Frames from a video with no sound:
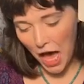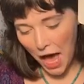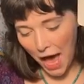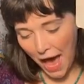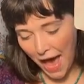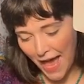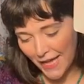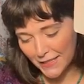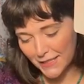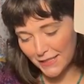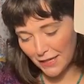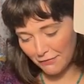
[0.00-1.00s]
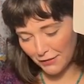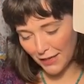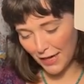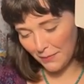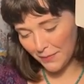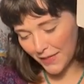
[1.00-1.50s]
and level
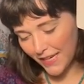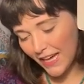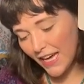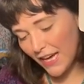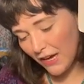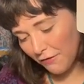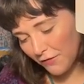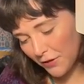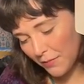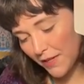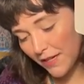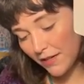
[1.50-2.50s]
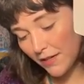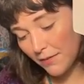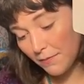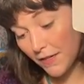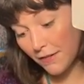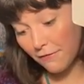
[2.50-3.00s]
up. If you're
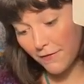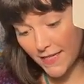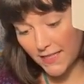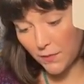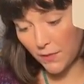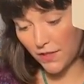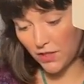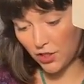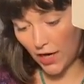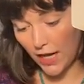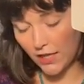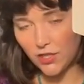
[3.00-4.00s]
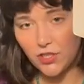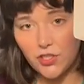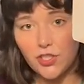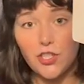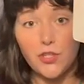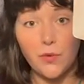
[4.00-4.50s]
being faced with this
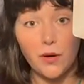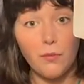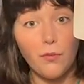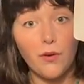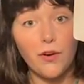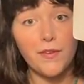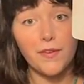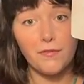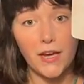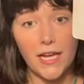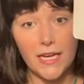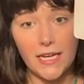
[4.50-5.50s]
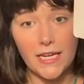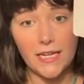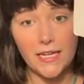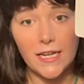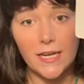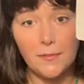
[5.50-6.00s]
challenge, you are more than ready.
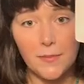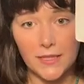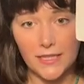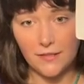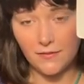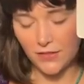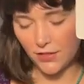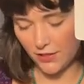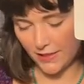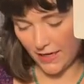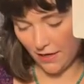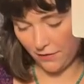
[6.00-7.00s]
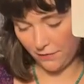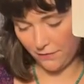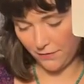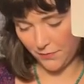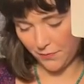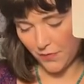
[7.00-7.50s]
Believe in yourself.
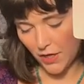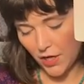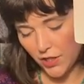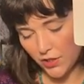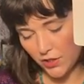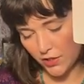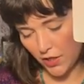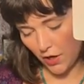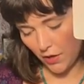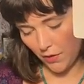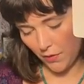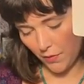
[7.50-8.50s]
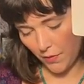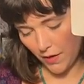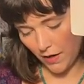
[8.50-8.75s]
So,